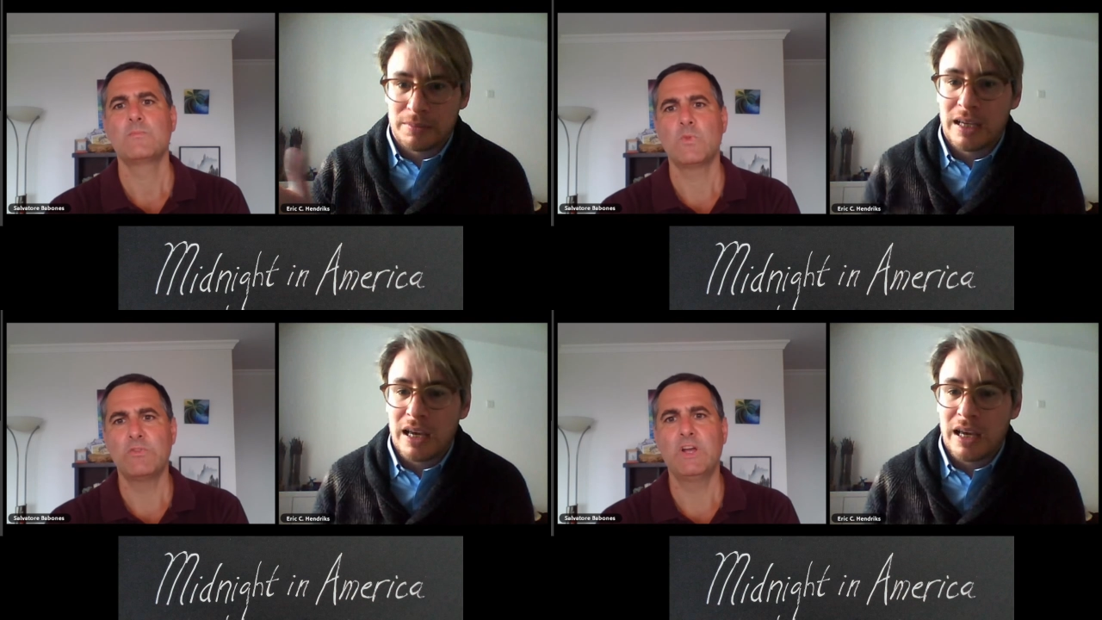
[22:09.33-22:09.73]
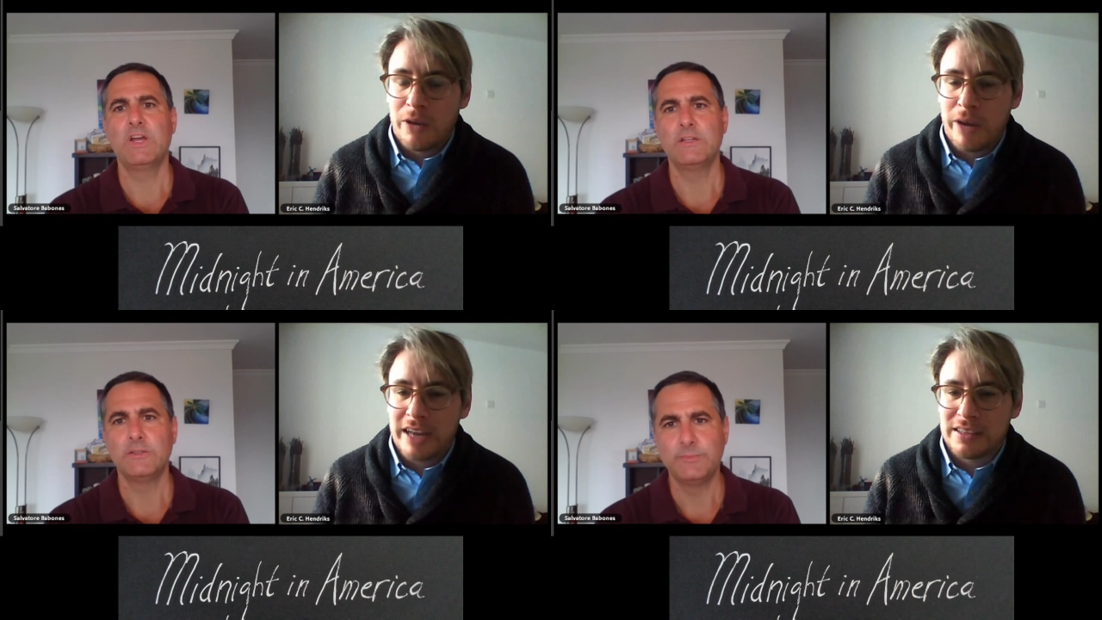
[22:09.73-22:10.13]
Speaker 1: Right.
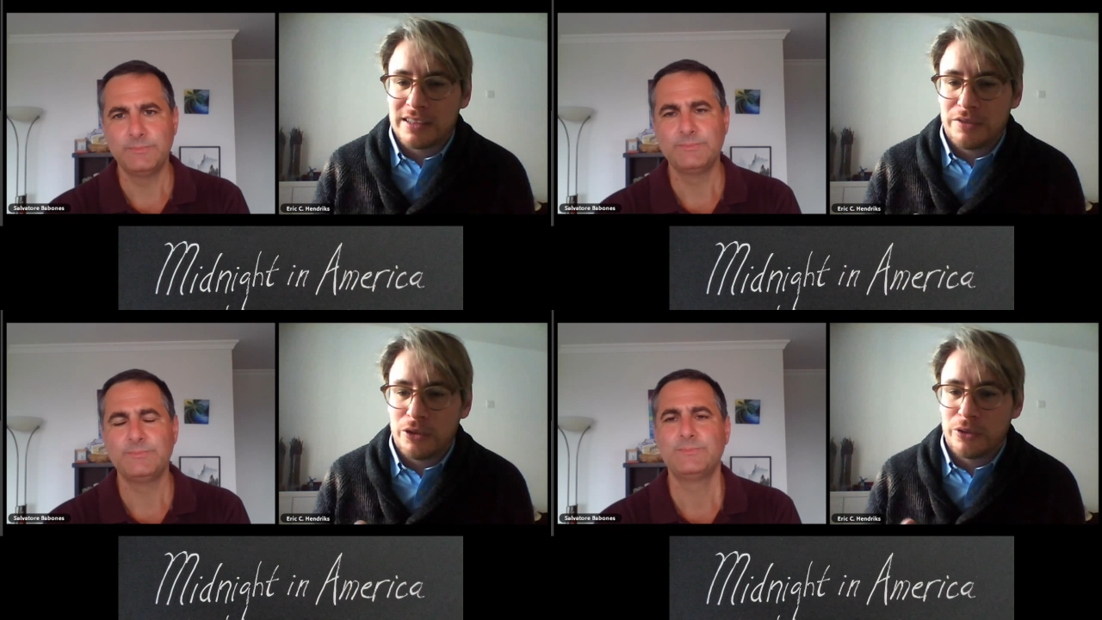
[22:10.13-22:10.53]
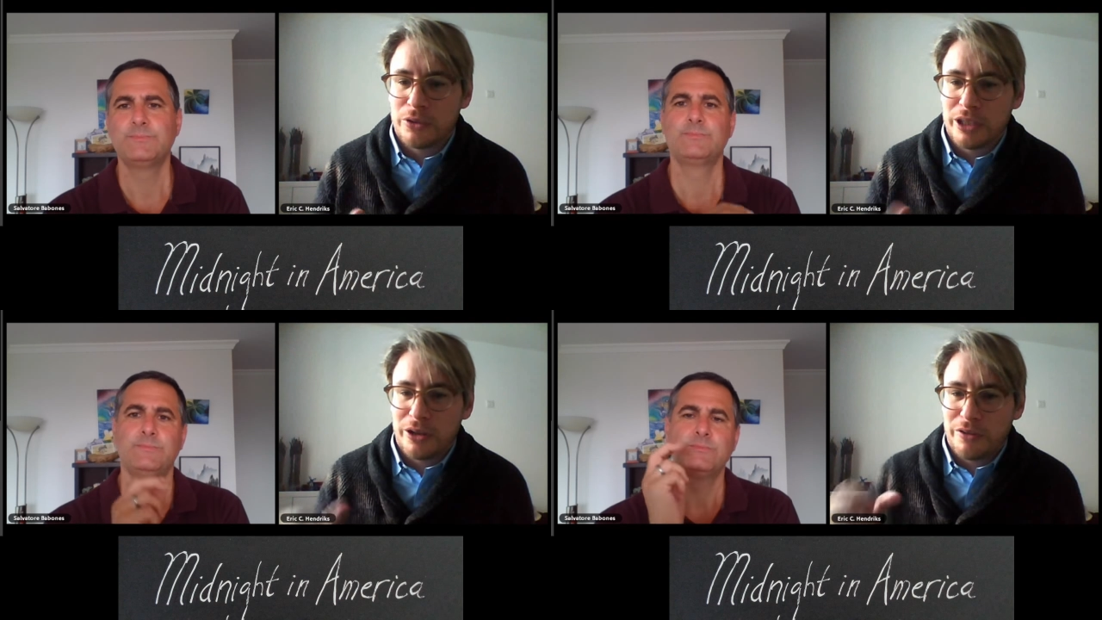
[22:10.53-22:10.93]
Whereas if you, you
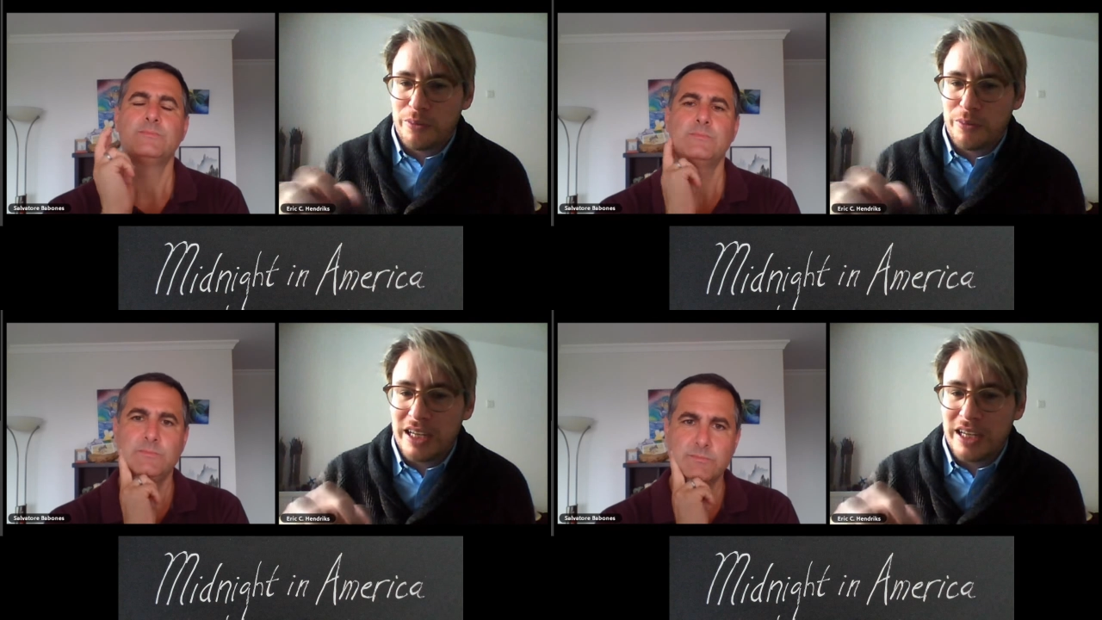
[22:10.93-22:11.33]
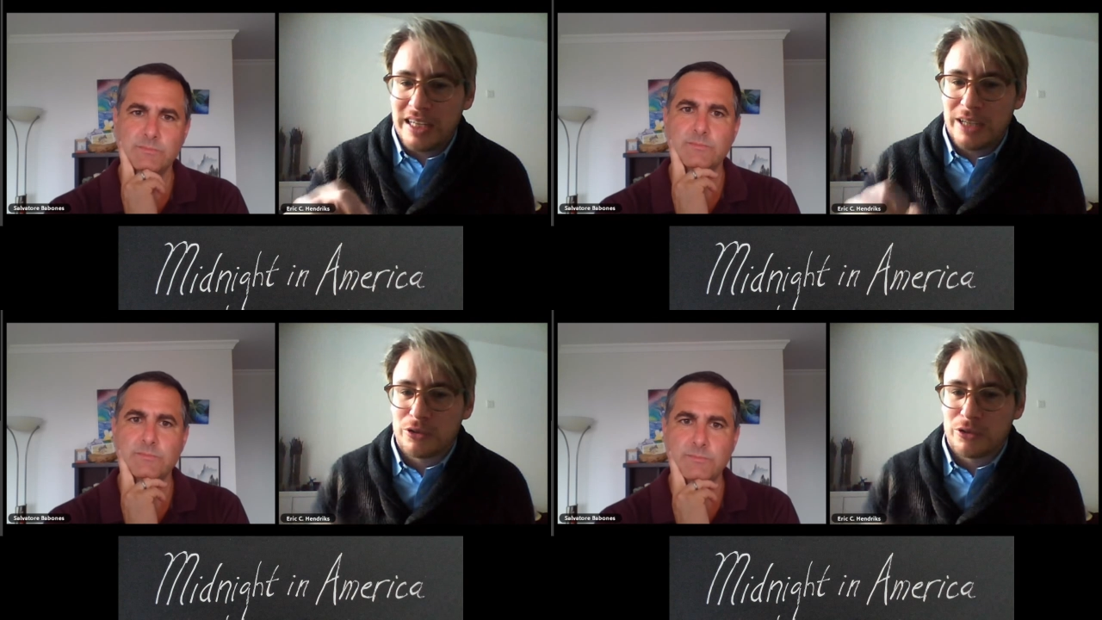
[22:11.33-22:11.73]
know, if you politically
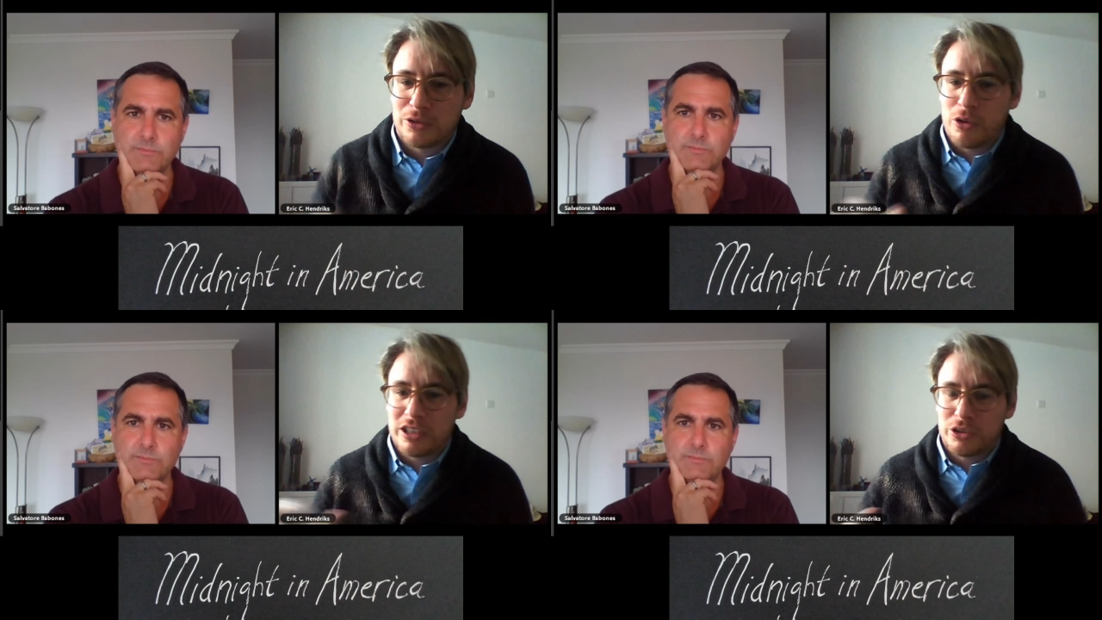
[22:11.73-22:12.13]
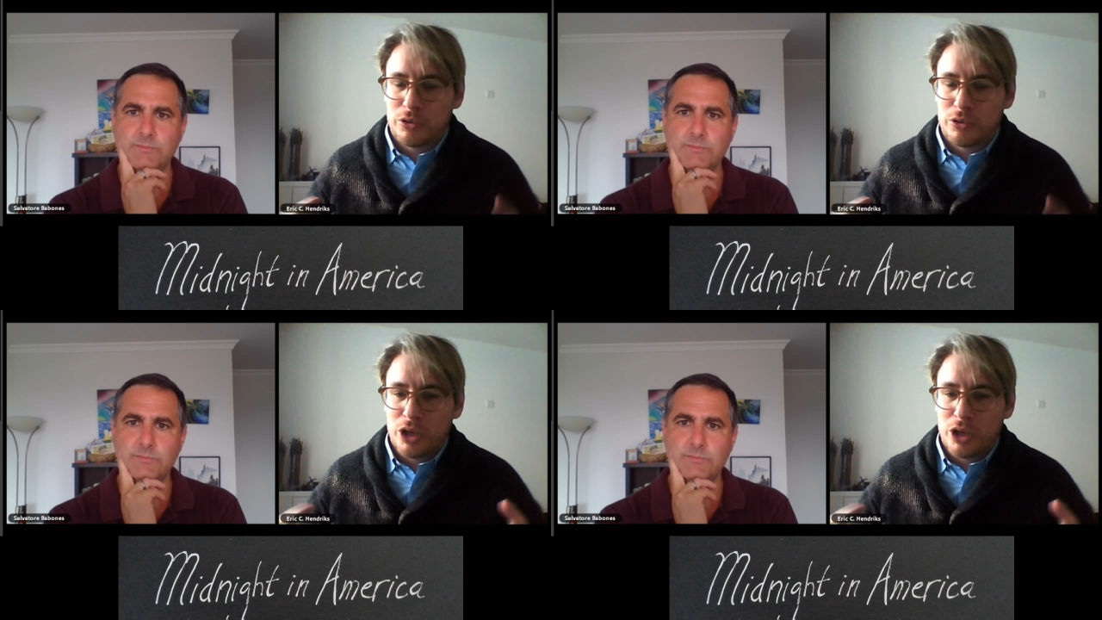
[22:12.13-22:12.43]
control it, you,